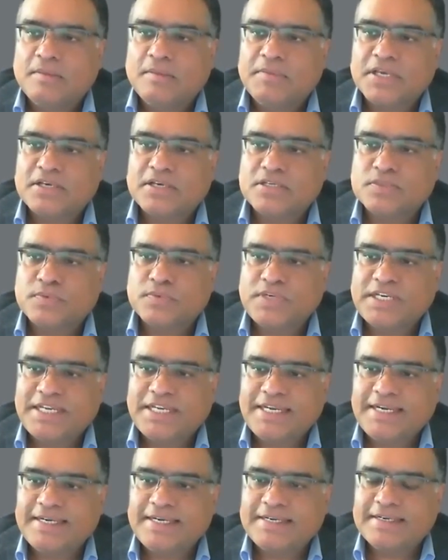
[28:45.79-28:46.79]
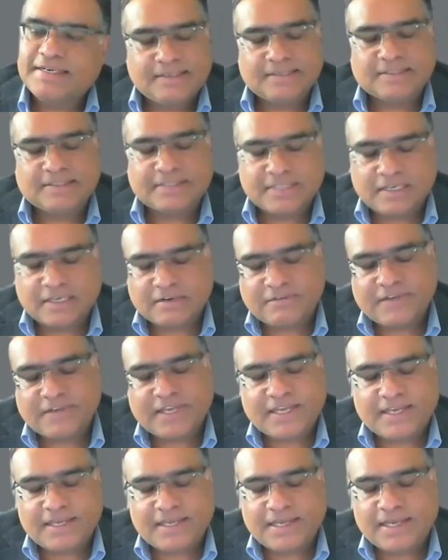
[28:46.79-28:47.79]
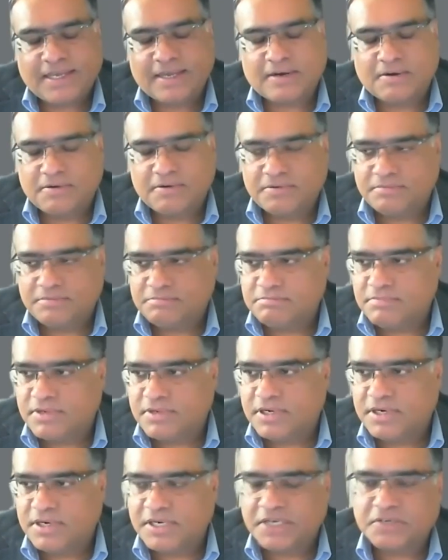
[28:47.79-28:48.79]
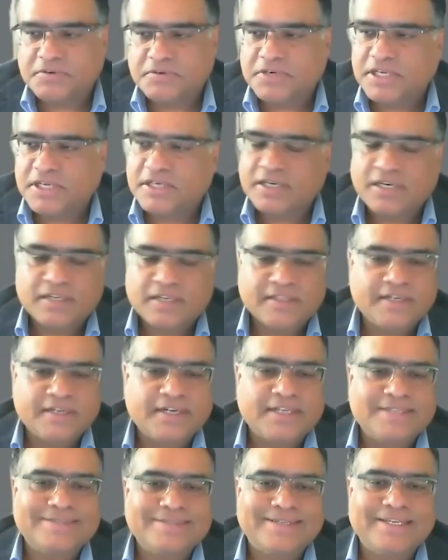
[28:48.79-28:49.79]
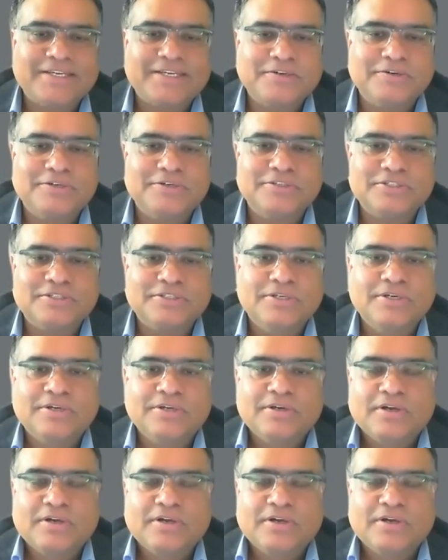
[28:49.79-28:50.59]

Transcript: Because we did survey around 120, 130 CEOs.